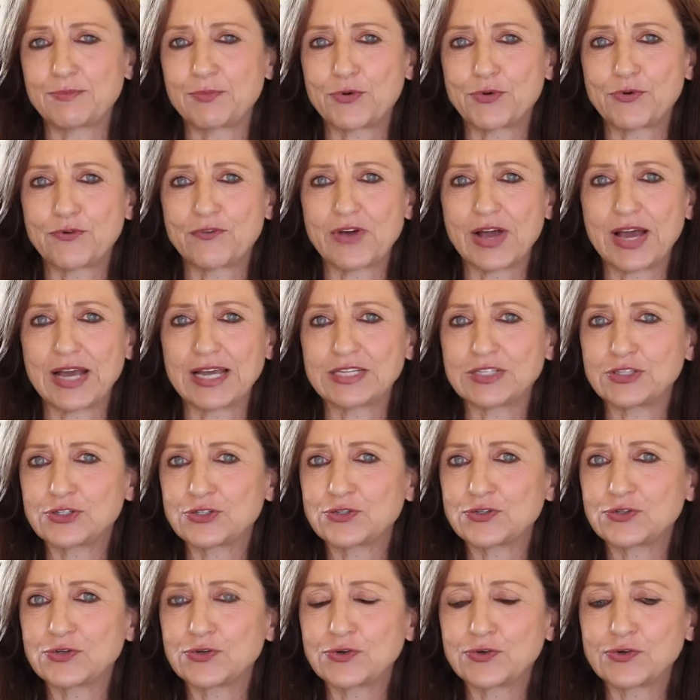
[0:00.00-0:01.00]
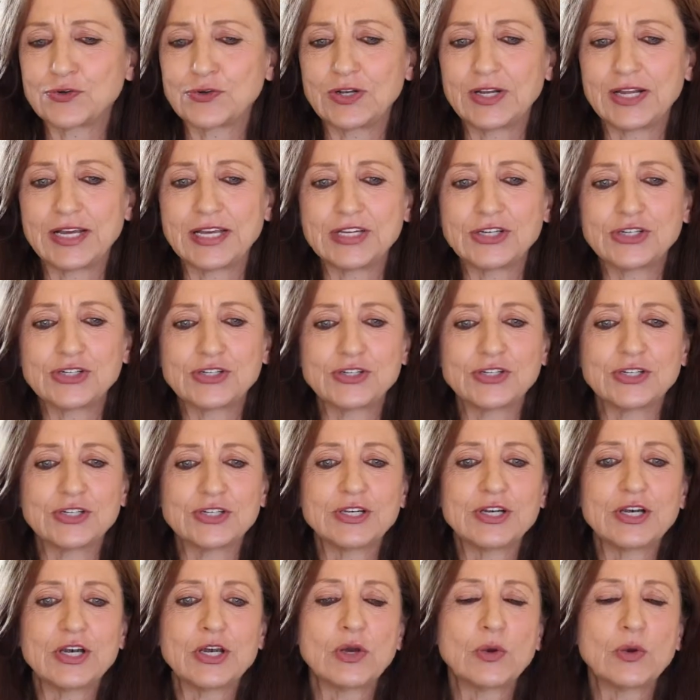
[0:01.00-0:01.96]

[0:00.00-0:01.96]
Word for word: provides circulation